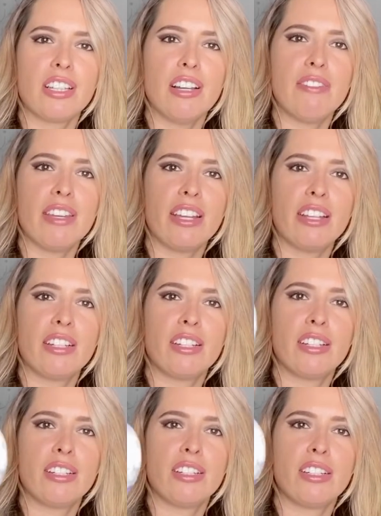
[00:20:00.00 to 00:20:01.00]
love it.
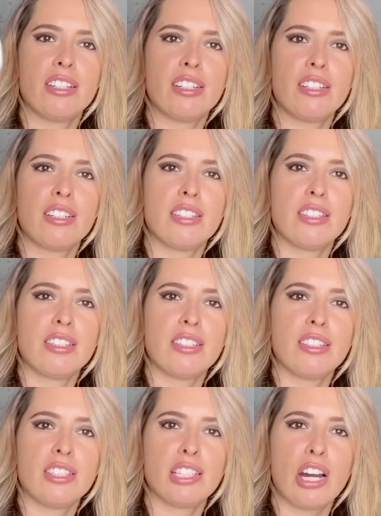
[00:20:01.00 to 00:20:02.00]

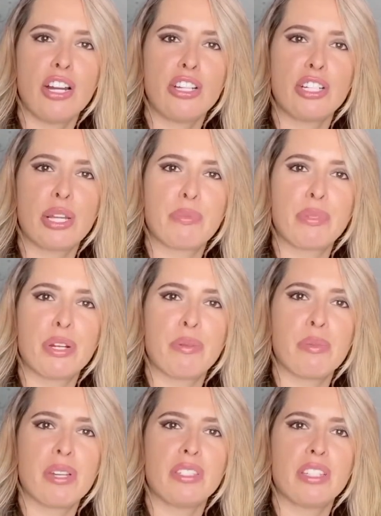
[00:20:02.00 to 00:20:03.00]
These heart shapes are
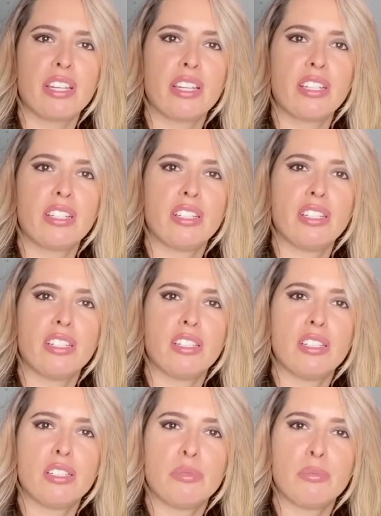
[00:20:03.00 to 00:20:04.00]
amazing.
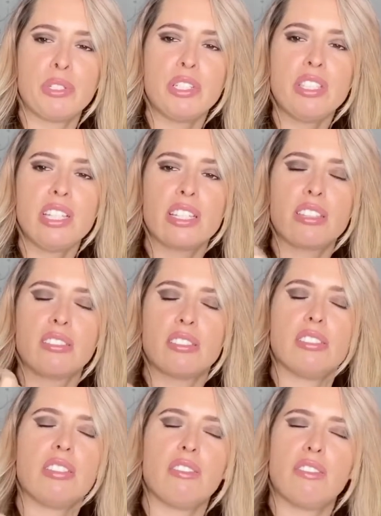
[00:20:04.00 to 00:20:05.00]
But just like
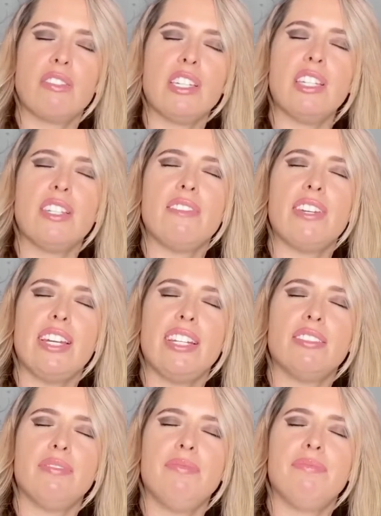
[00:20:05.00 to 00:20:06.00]
the feel of it,
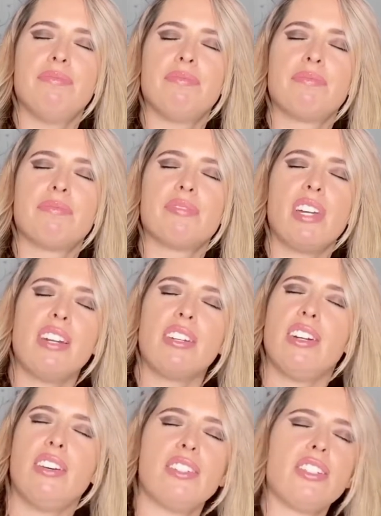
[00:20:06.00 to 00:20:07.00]
I don't
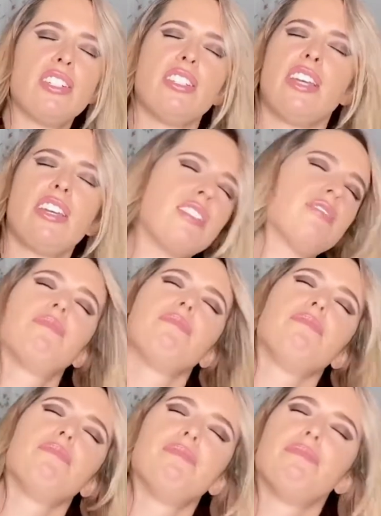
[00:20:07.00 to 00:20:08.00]
know, it's just like,
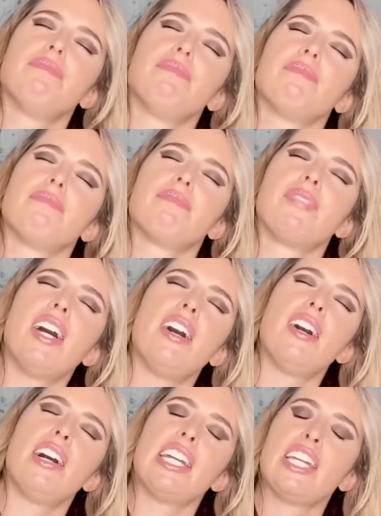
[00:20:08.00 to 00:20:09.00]

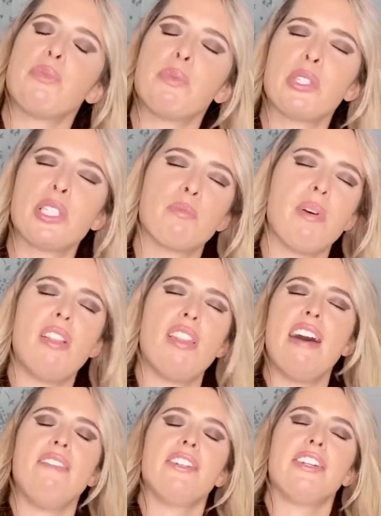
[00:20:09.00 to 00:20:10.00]
I can almost smell
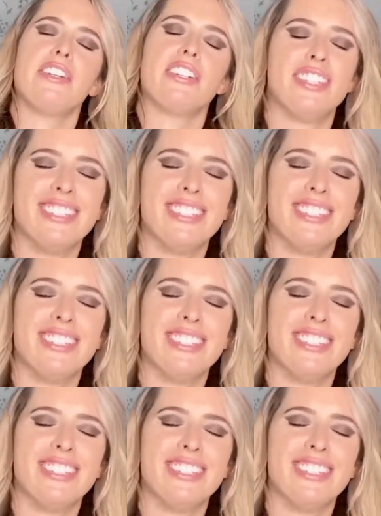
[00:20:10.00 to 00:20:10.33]
lavender.